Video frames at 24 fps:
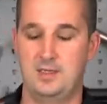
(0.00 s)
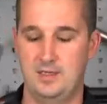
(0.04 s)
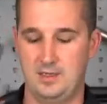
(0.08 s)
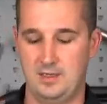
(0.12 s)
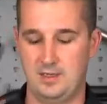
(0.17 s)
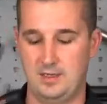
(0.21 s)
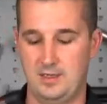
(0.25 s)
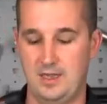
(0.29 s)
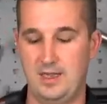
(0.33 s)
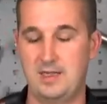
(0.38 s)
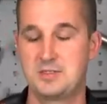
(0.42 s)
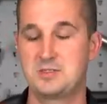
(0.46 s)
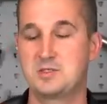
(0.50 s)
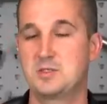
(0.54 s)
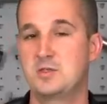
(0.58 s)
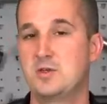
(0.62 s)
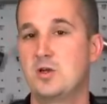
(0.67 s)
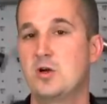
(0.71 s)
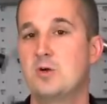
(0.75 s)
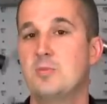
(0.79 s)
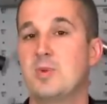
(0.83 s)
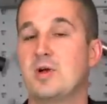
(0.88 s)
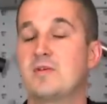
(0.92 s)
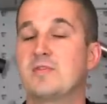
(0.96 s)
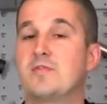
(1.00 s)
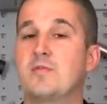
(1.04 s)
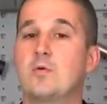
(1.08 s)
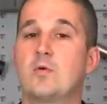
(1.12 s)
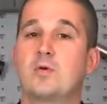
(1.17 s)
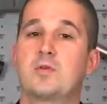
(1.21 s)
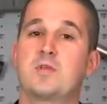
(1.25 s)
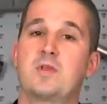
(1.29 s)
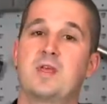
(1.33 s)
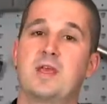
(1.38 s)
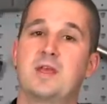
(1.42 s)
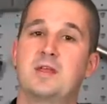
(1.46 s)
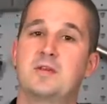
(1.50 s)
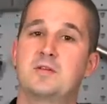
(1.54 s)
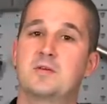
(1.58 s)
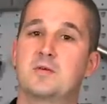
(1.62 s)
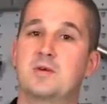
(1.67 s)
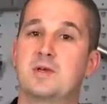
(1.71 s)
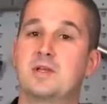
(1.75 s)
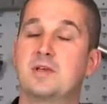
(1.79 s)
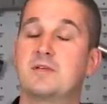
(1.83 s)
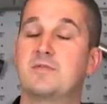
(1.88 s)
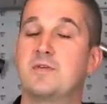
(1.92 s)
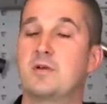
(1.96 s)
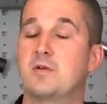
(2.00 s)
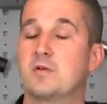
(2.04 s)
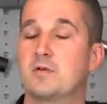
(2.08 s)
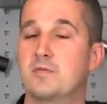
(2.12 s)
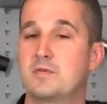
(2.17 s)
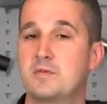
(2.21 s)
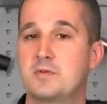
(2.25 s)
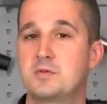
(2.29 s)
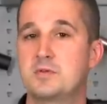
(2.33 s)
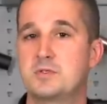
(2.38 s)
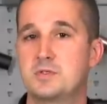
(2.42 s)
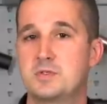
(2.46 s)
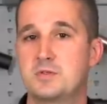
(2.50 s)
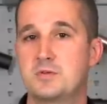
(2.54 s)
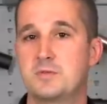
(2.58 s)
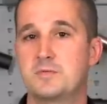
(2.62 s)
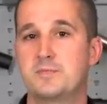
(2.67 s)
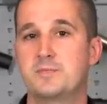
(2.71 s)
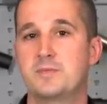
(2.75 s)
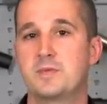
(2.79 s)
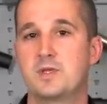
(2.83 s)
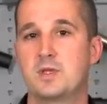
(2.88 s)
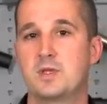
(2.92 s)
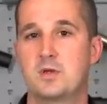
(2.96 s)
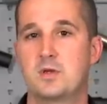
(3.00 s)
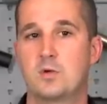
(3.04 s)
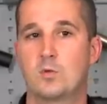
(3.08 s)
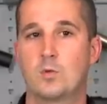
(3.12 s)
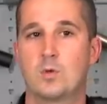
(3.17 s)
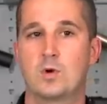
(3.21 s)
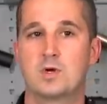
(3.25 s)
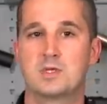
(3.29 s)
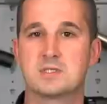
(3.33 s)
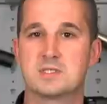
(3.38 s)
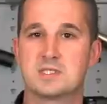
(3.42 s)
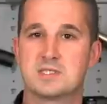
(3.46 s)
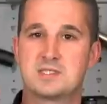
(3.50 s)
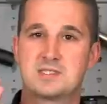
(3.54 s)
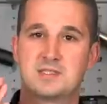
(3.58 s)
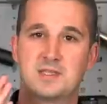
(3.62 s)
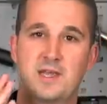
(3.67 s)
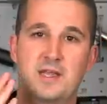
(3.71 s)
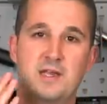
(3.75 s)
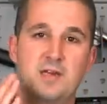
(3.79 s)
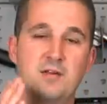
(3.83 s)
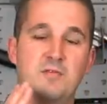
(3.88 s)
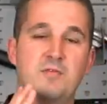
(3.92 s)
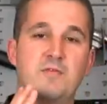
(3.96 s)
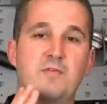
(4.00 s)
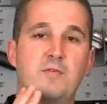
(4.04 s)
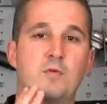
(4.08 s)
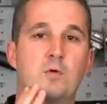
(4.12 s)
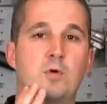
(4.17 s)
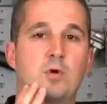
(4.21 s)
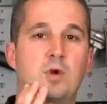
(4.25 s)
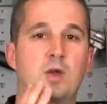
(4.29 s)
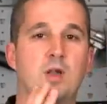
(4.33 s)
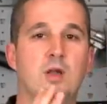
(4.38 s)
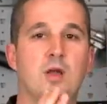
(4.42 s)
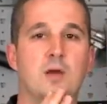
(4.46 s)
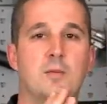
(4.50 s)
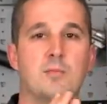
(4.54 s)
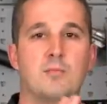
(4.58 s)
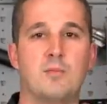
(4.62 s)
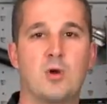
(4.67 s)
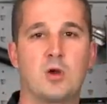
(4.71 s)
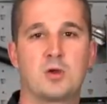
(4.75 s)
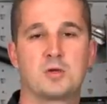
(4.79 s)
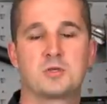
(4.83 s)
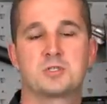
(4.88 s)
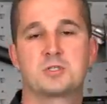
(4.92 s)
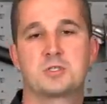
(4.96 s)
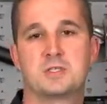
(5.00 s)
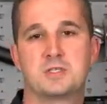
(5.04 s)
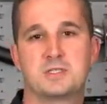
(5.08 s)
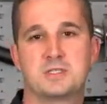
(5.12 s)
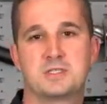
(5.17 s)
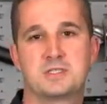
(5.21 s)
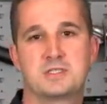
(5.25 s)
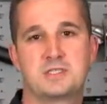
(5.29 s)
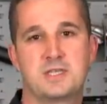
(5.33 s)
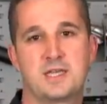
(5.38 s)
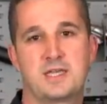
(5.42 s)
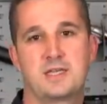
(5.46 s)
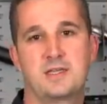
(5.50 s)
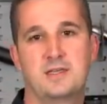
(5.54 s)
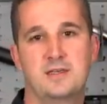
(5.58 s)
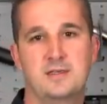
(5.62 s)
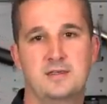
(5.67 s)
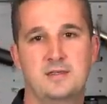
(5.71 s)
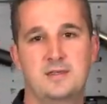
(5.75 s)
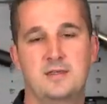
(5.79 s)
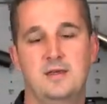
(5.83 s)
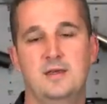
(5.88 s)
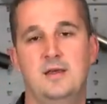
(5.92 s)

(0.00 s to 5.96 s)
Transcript: Uh, as you know, my fourth annual N F A Review shoot was slated for March second.